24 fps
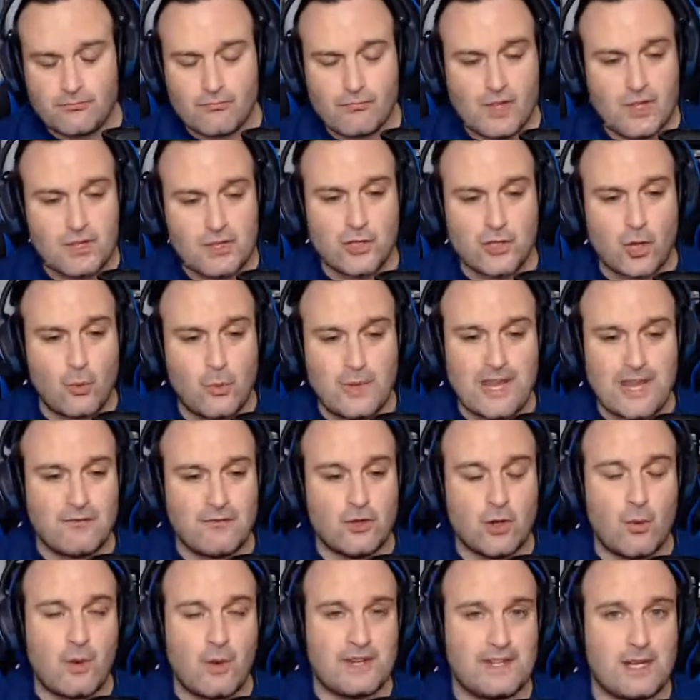So we have
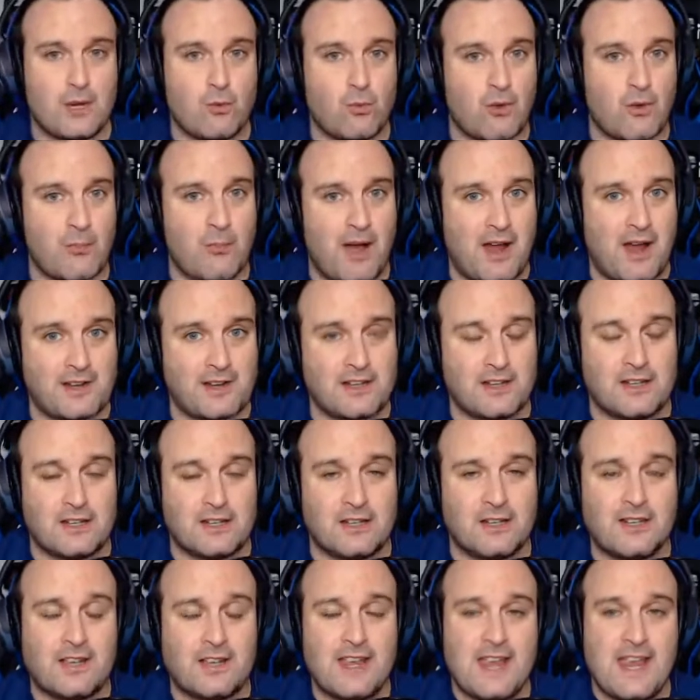no idea where
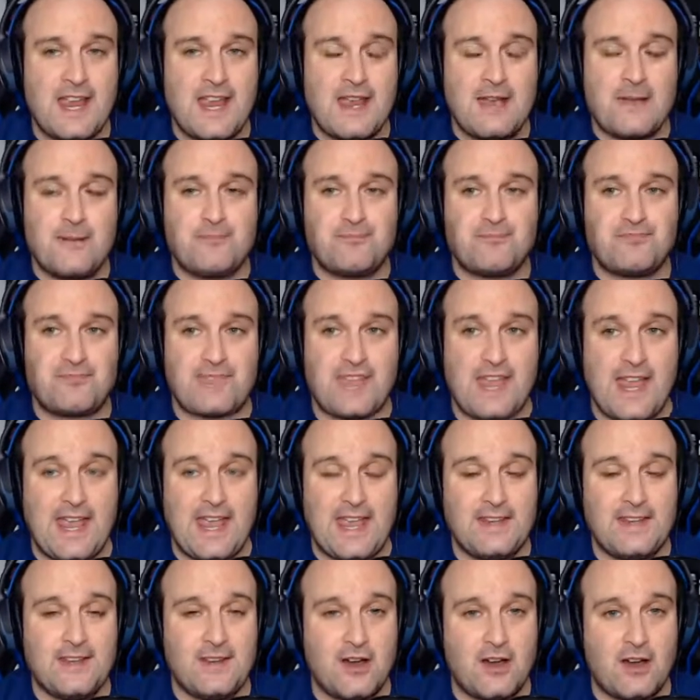Monica
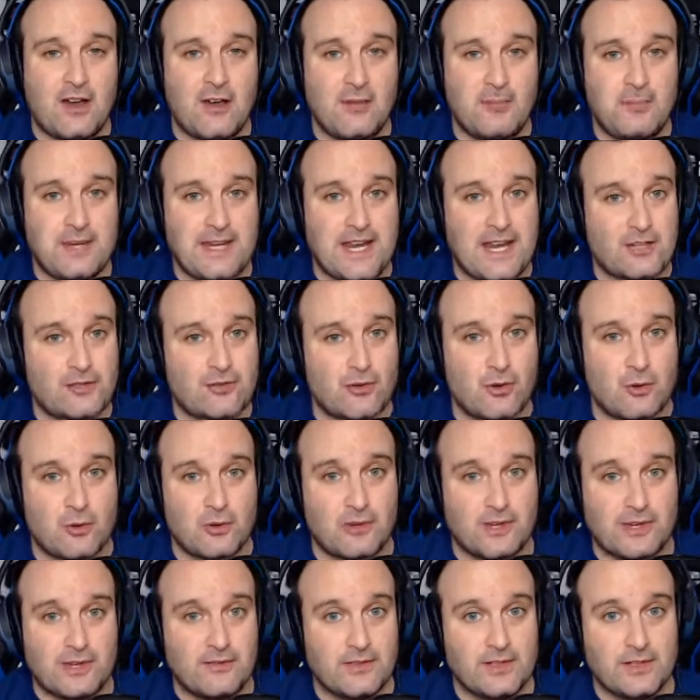and
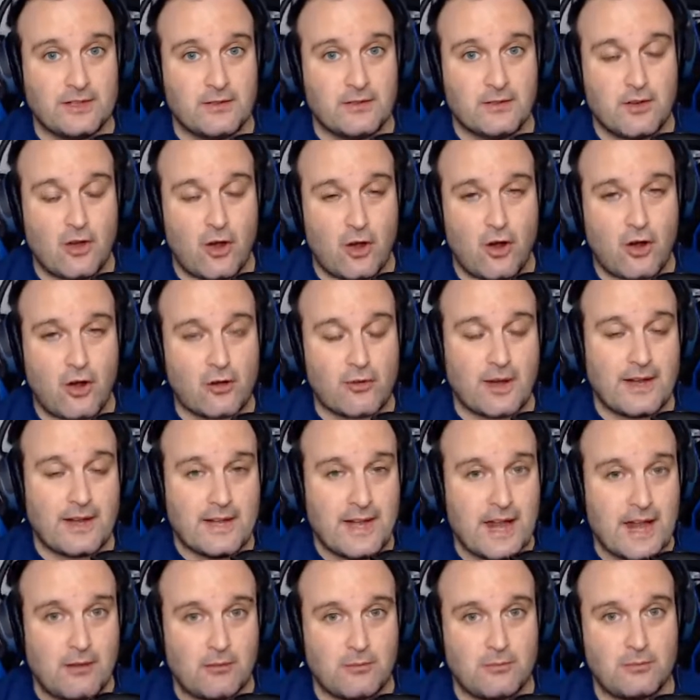Fietro are right
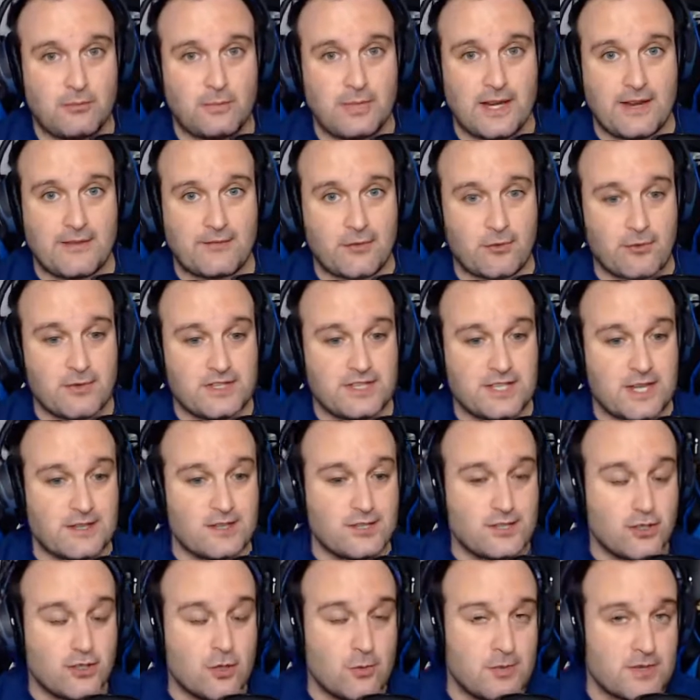now. We have to reset.
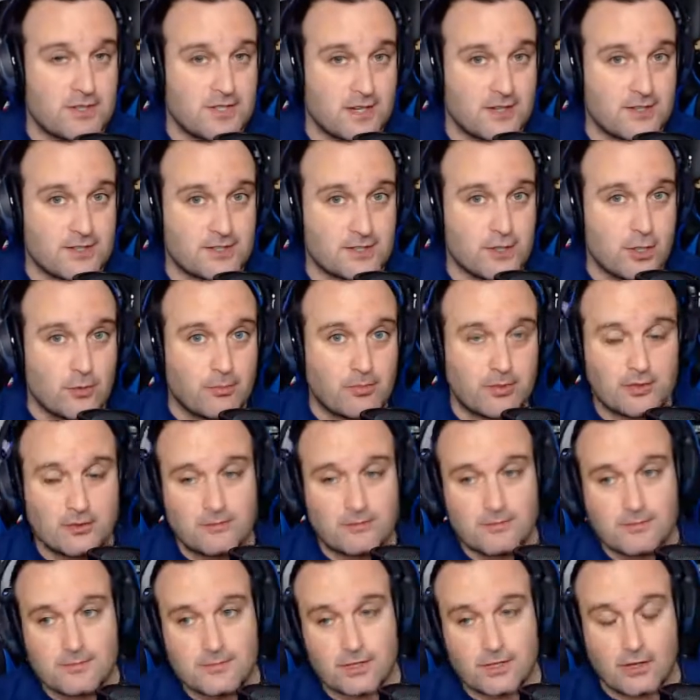Snooper's going to snoop.
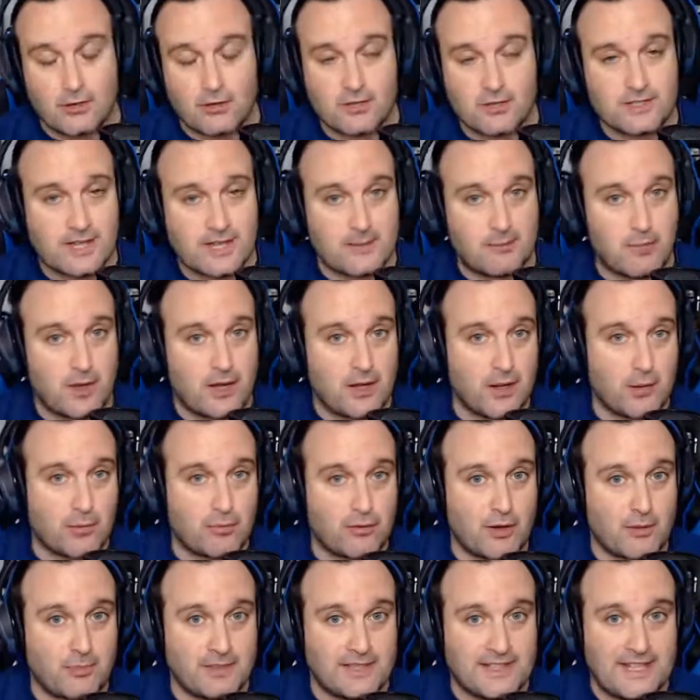So, because it
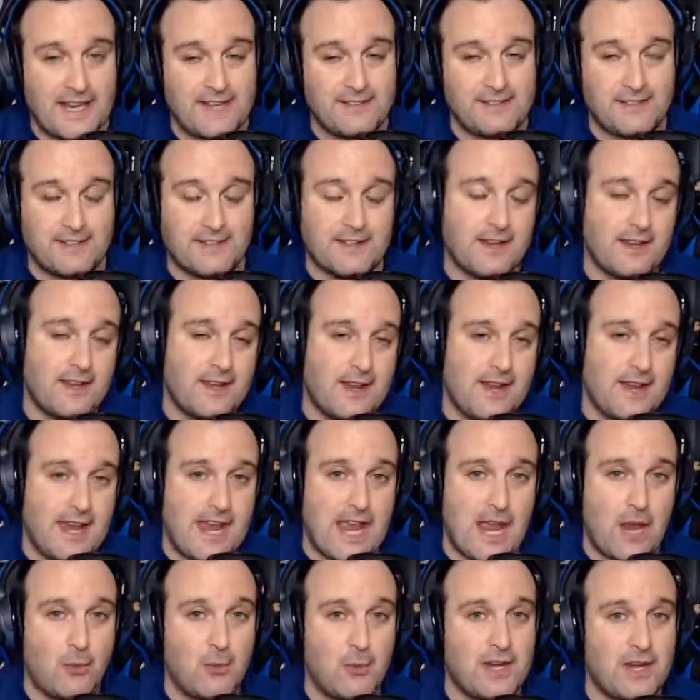abruptly ended
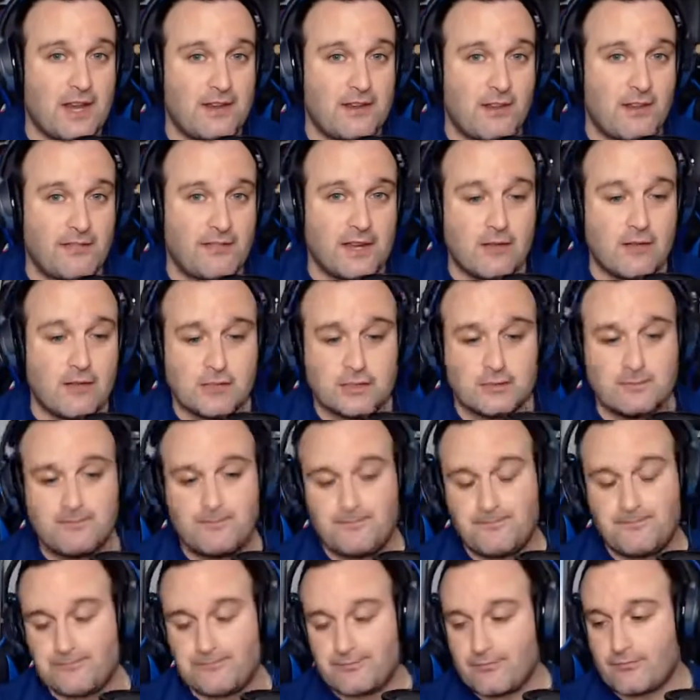and we got nothing of it.
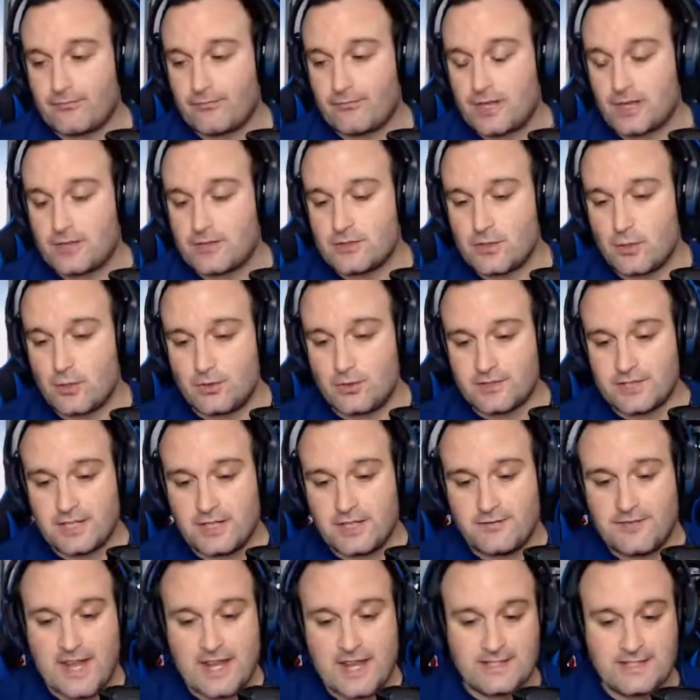So we'll see
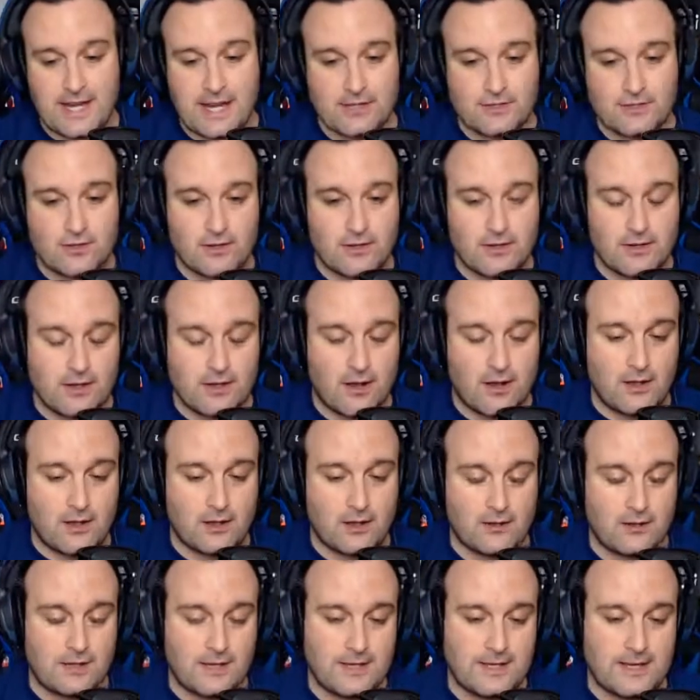if that's answered in
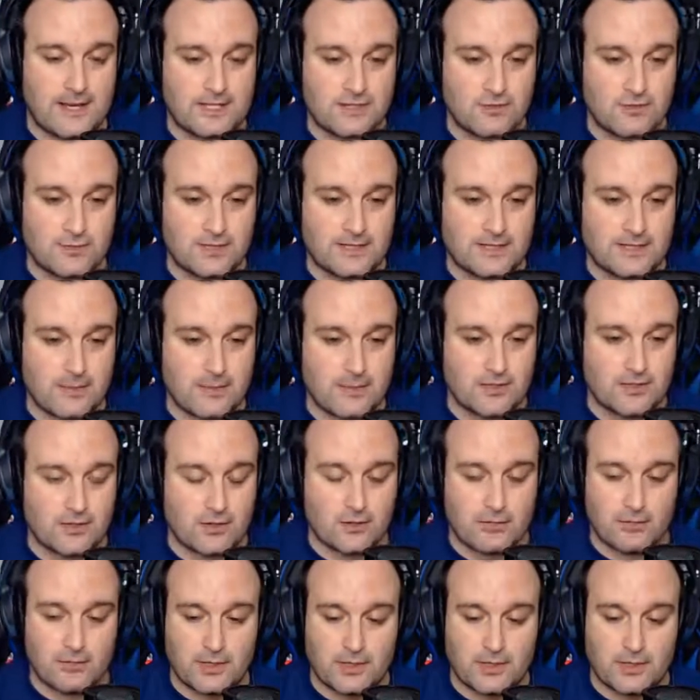next week's episode.